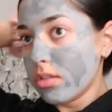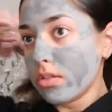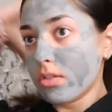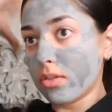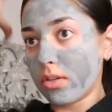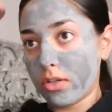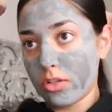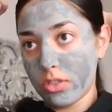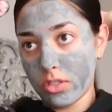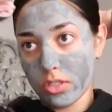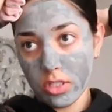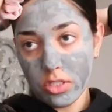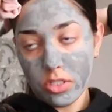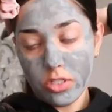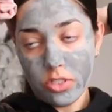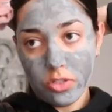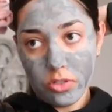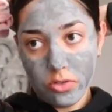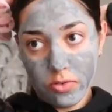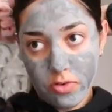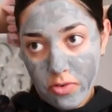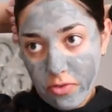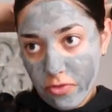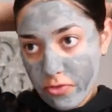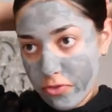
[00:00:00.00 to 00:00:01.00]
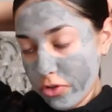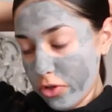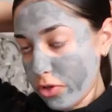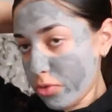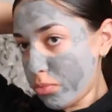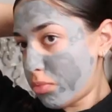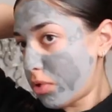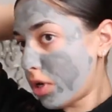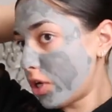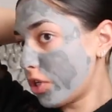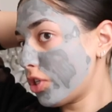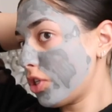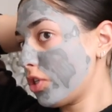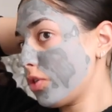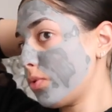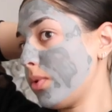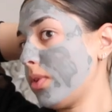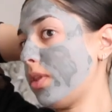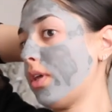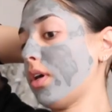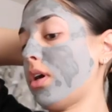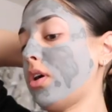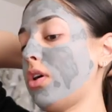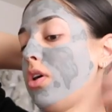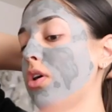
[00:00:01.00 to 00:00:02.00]
So I usually do a few brushes
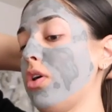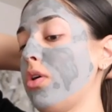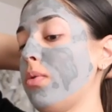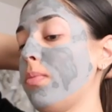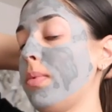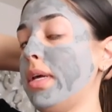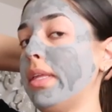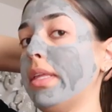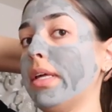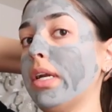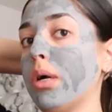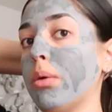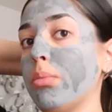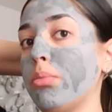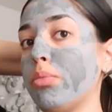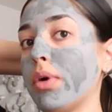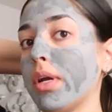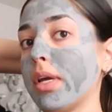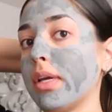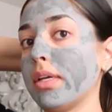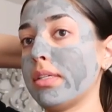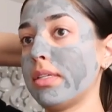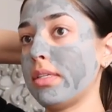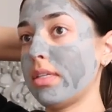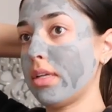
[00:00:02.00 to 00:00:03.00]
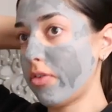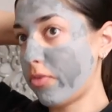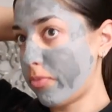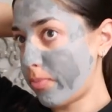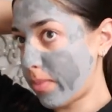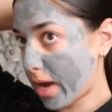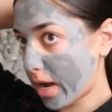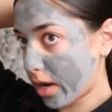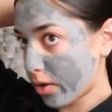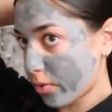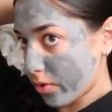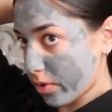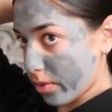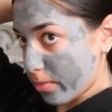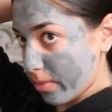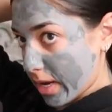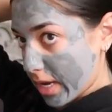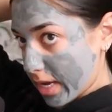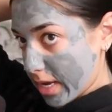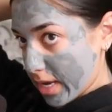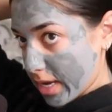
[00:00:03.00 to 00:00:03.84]
with the comb, and then I'll bring stuff back with my